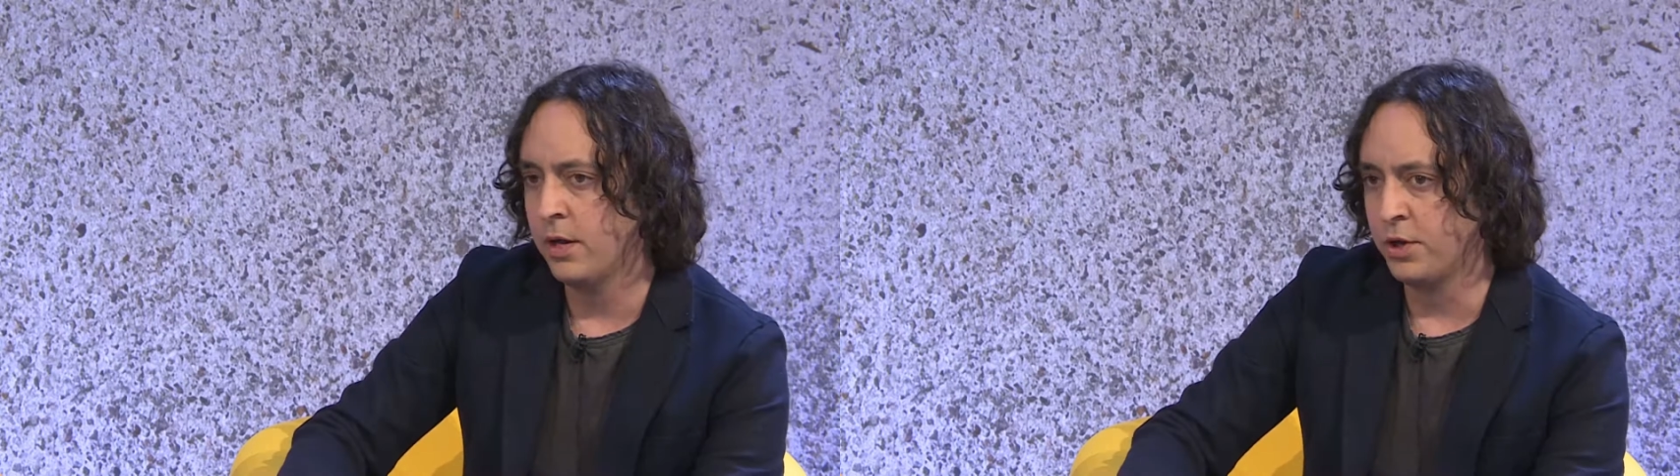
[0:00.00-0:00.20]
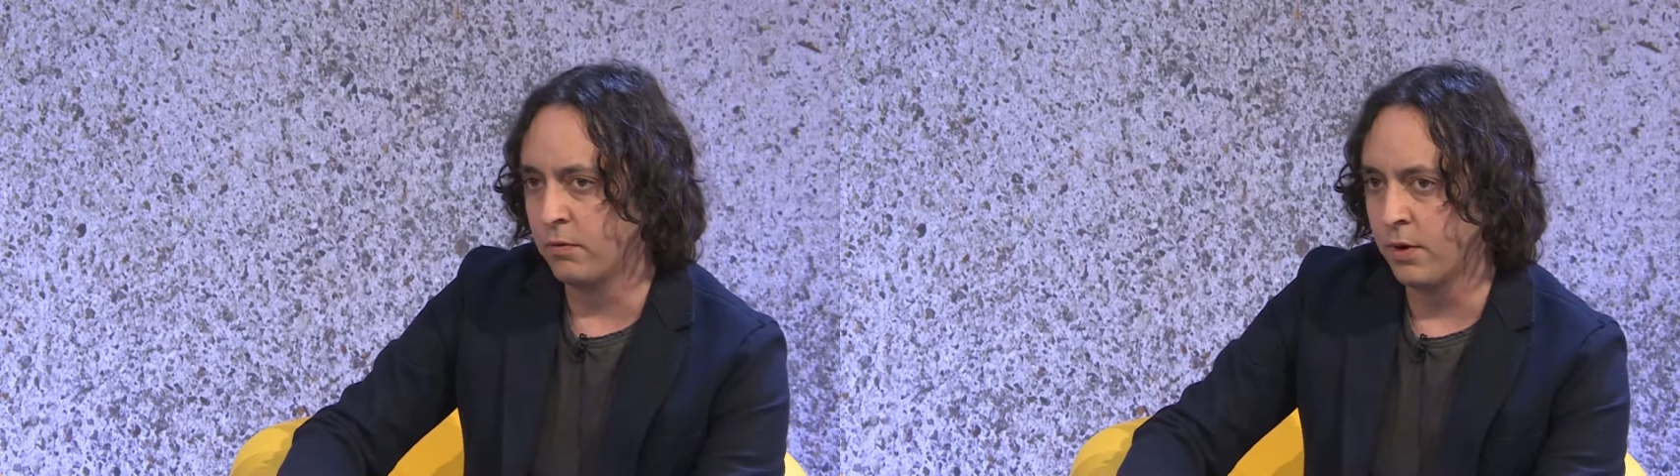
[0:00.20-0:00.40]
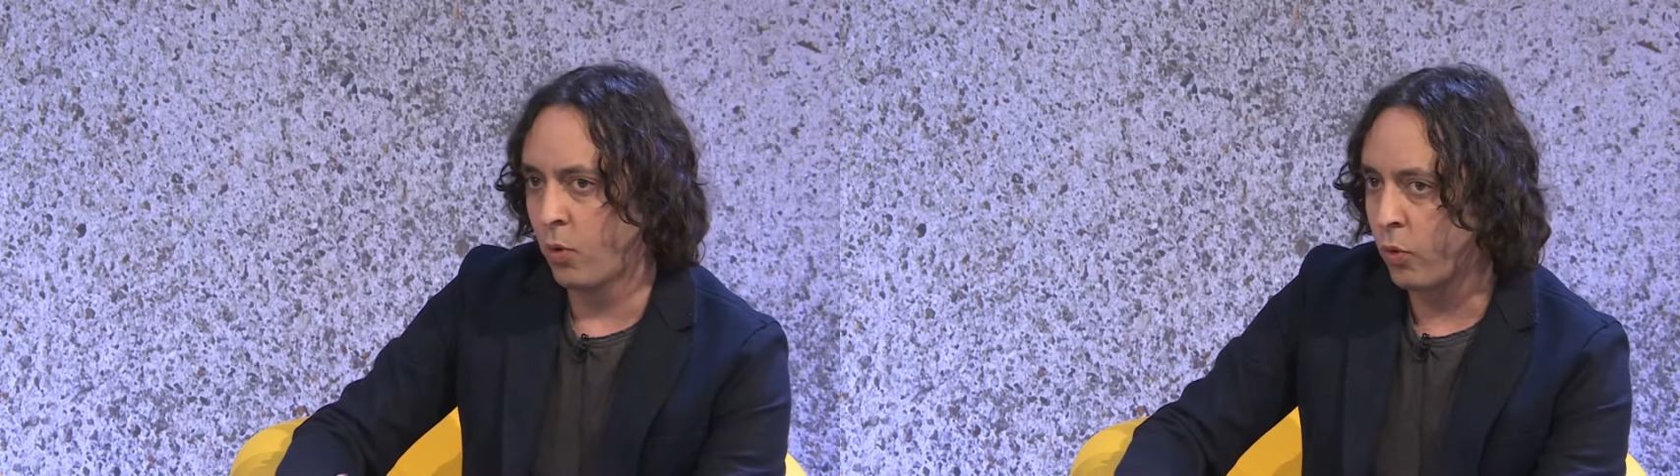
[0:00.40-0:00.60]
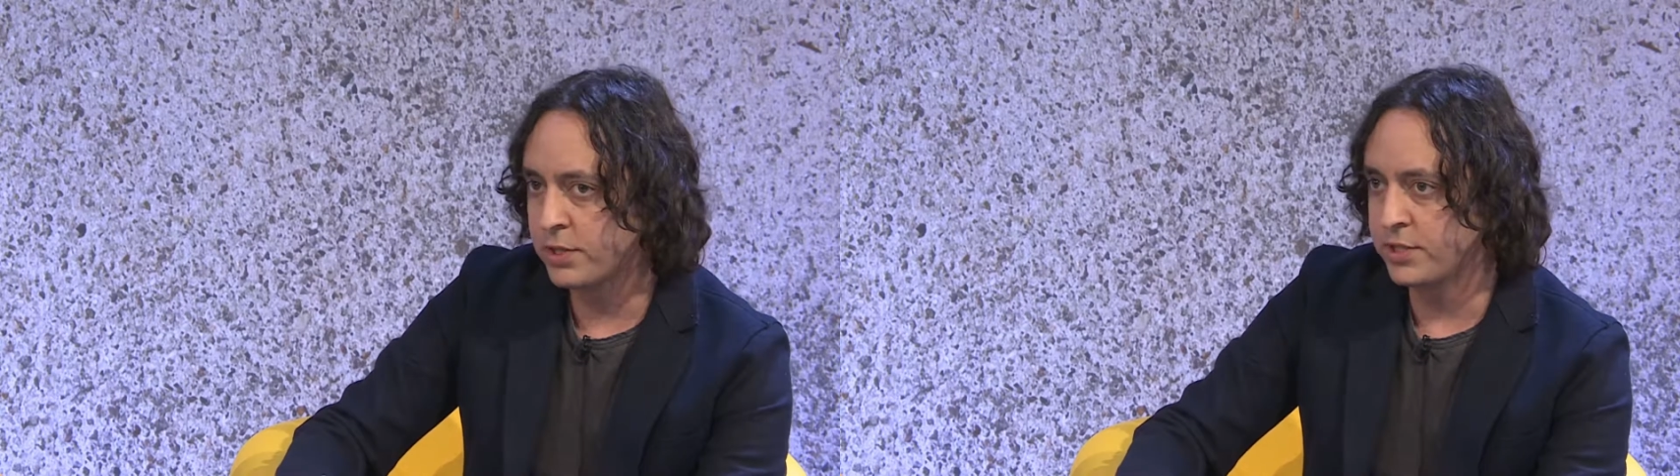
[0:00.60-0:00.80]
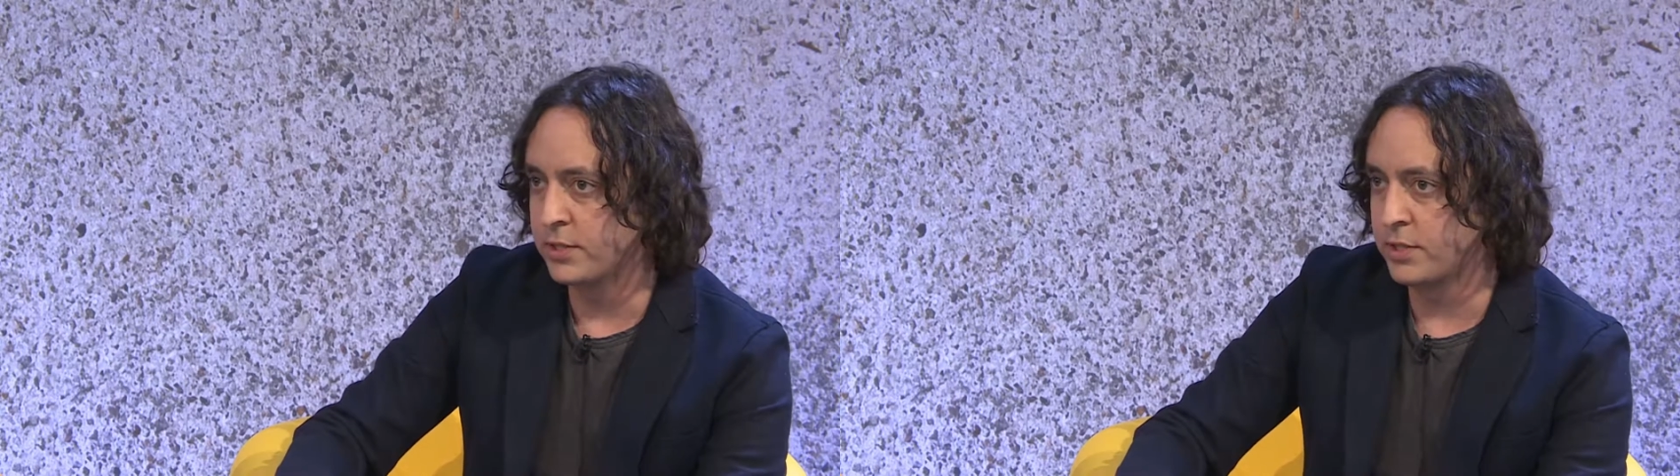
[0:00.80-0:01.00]
and you rode
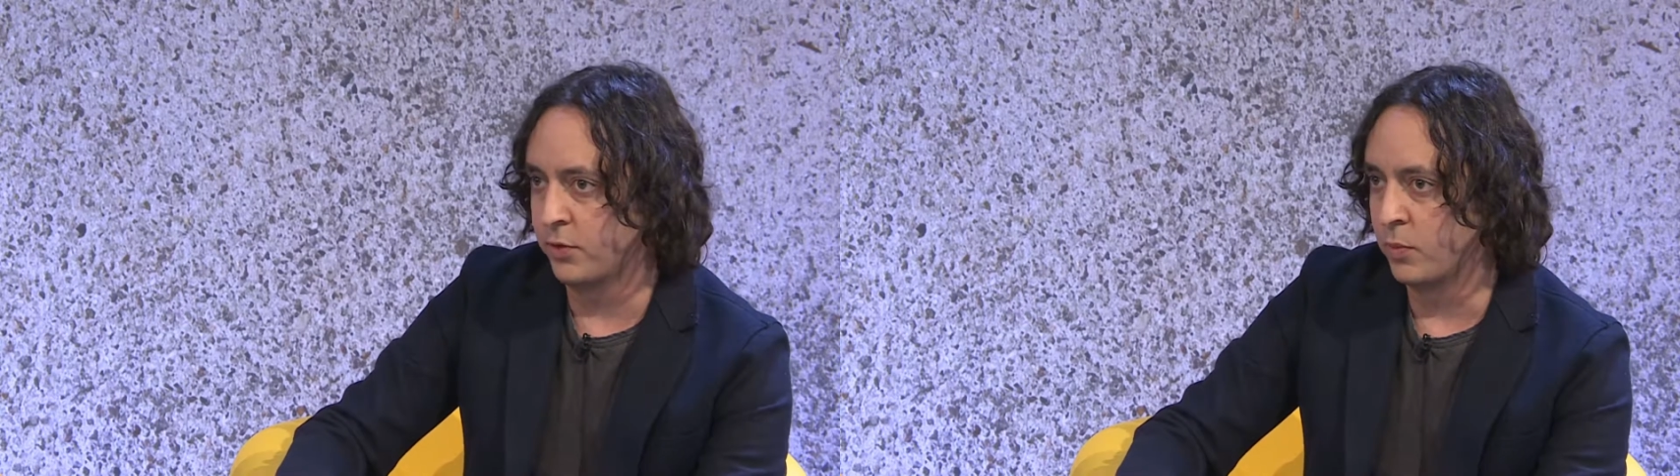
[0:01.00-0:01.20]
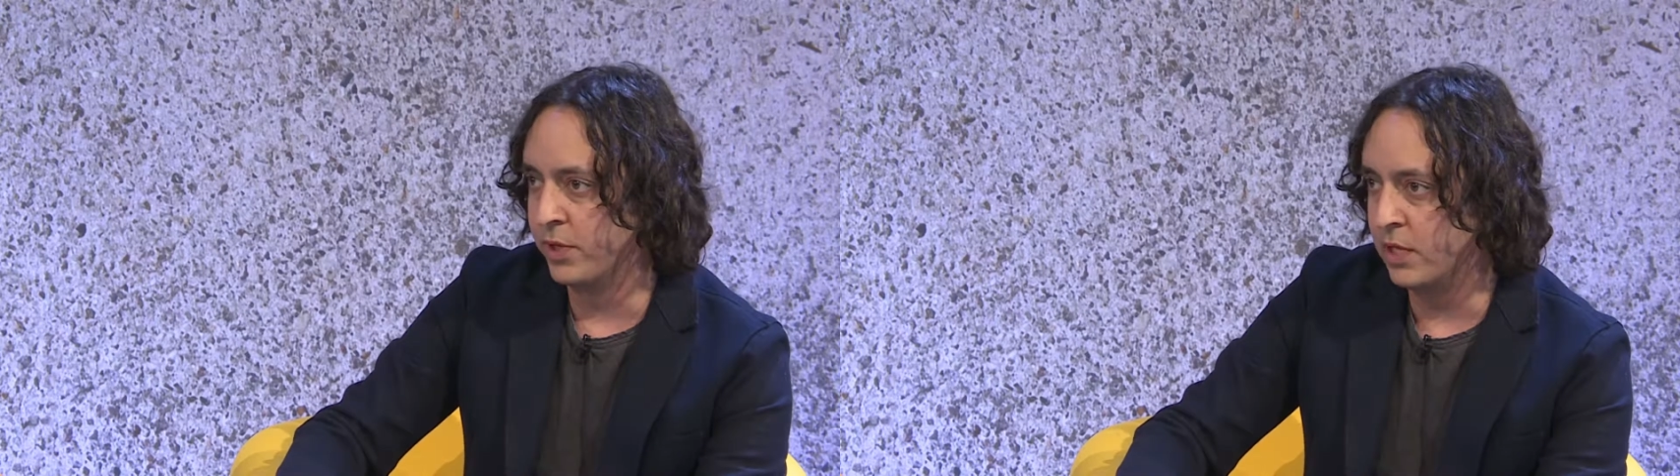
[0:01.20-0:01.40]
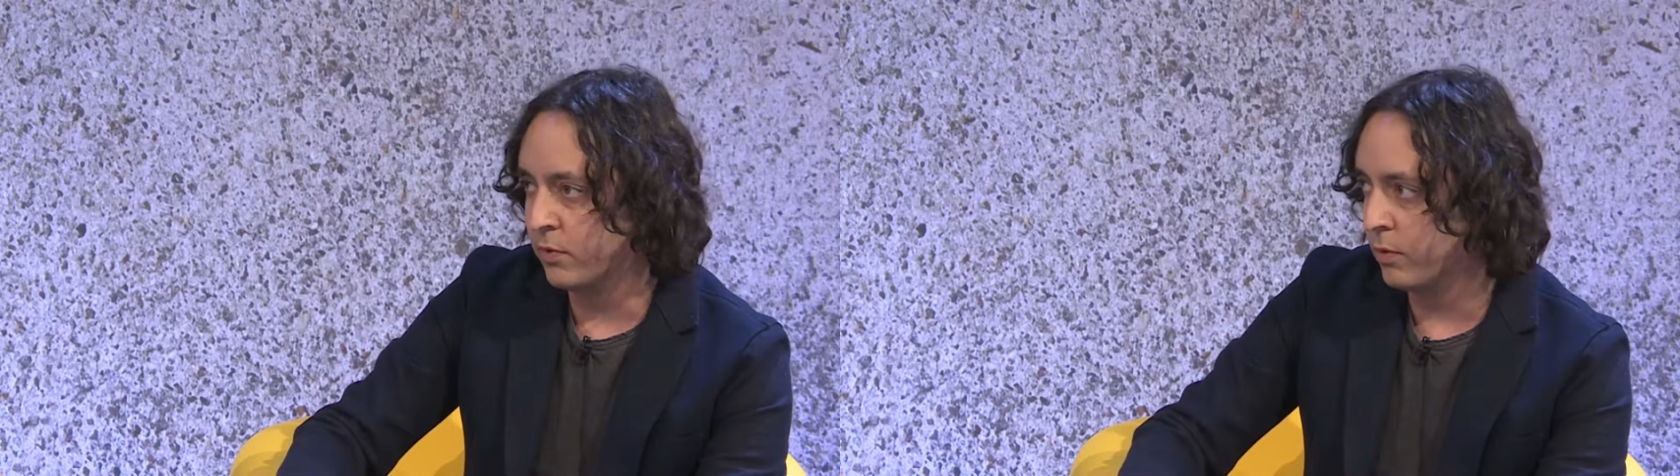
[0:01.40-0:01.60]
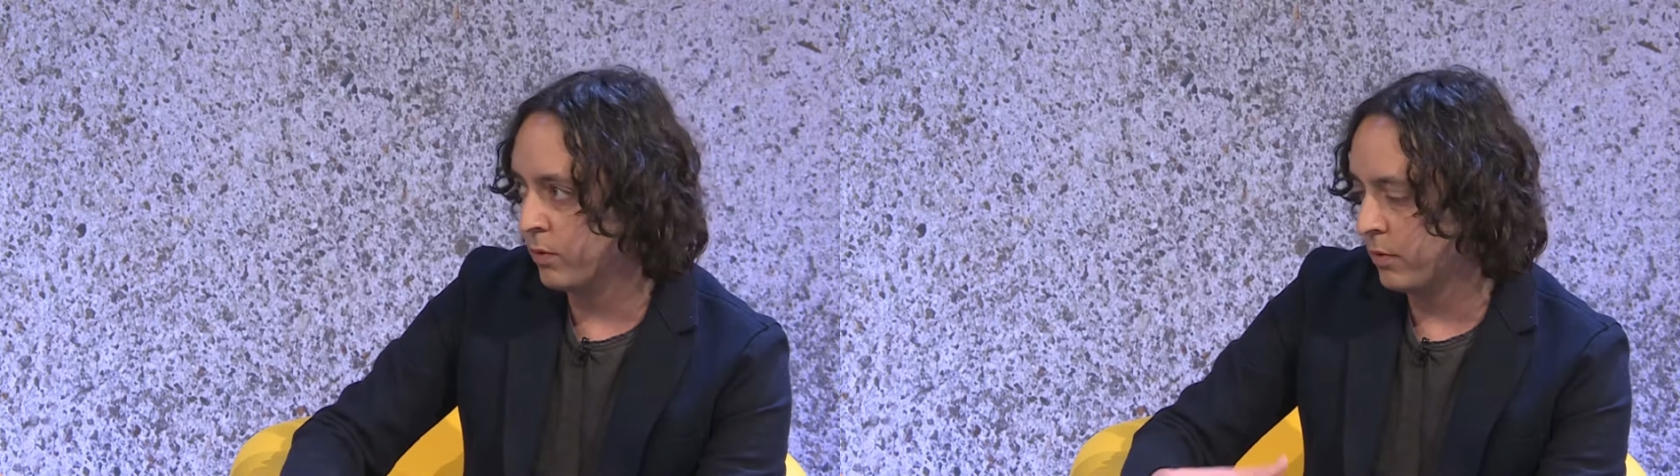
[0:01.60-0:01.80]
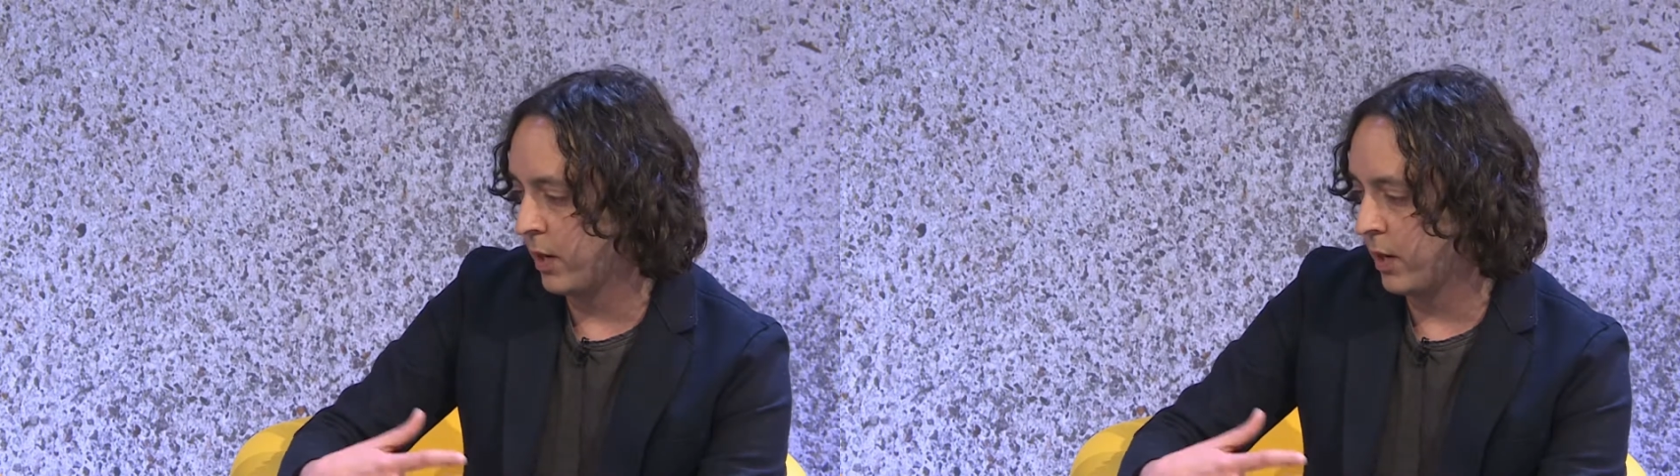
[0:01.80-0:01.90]
horses through medieval,